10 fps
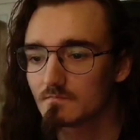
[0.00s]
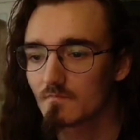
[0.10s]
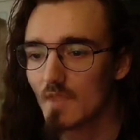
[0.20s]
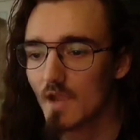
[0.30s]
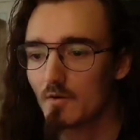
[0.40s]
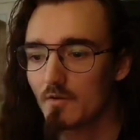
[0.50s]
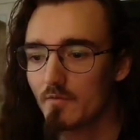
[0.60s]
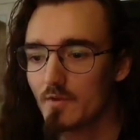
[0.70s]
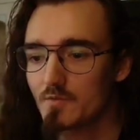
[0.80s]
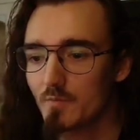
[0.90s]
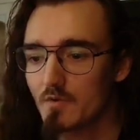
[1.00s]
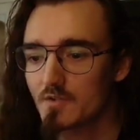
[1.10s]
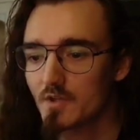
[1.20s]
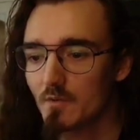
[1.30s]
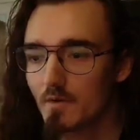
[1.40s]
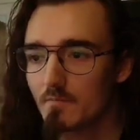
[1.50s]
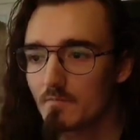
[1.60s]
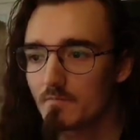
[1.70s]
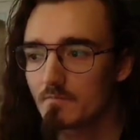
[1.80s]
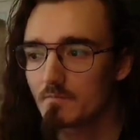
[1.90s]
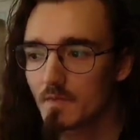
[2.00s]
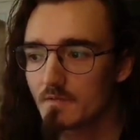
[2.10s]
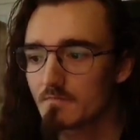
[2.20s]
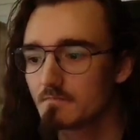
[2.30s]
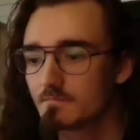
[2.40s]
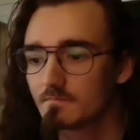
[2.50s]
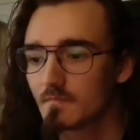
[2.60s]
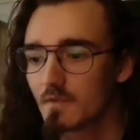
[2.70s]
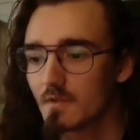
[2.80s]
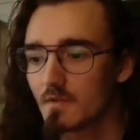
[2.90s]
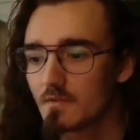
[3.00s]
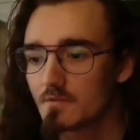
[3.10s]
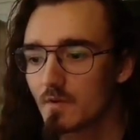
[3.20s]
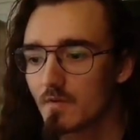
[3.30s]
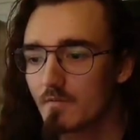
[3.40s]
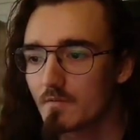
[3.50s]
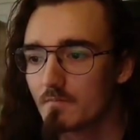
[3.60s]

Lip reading: I could have used Bone Skewer, but it's whatever.